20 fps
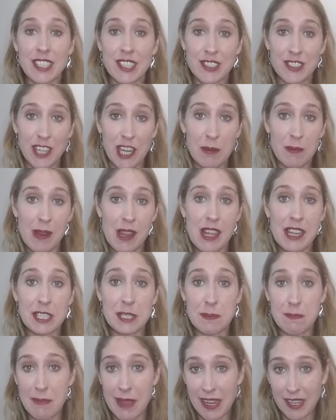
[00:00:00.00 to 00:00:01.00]

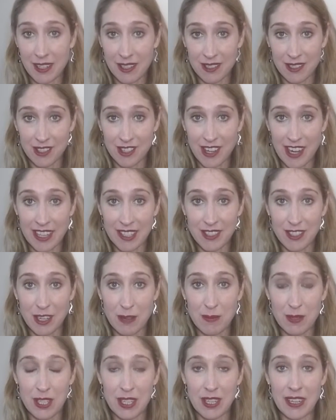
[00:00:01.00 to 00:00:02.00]
streamlined manual
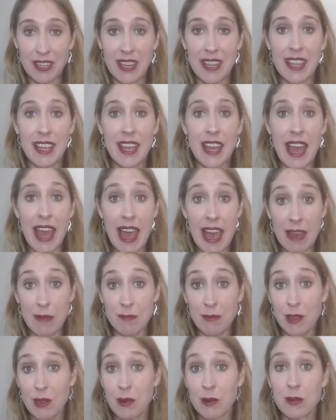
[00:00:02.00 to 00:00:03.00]
transcription
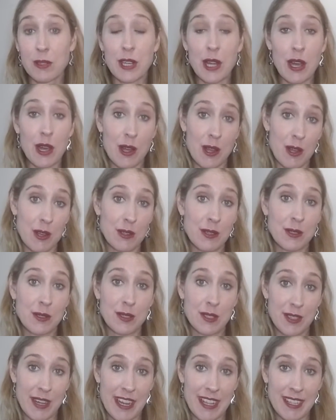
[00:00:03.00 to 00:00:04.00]
app called
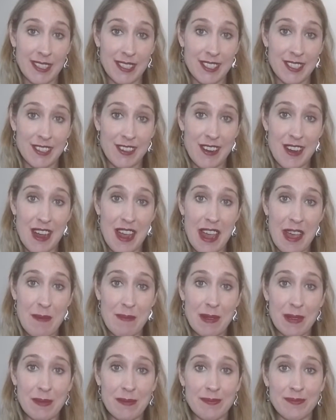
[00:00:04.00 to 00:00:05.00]

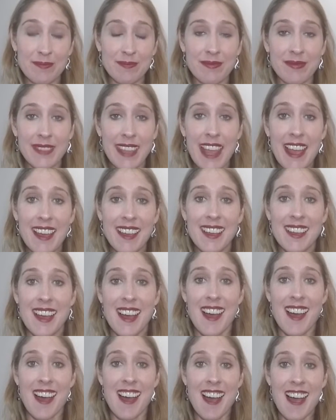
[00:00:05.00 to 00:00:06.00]
oTranscribe. Now,
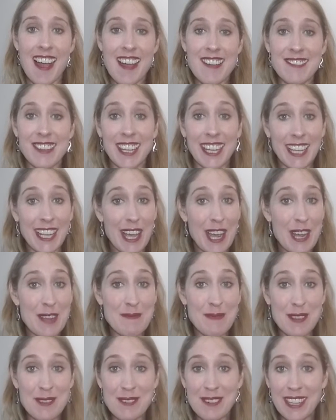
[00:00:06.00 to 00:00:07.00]
I really
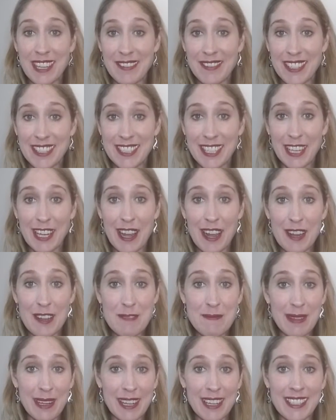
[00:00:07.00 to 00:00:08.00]
hope you will give this a go,
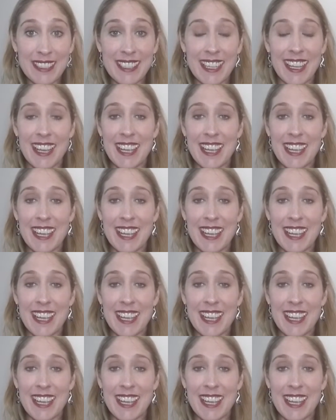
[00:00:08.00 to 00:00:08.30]
because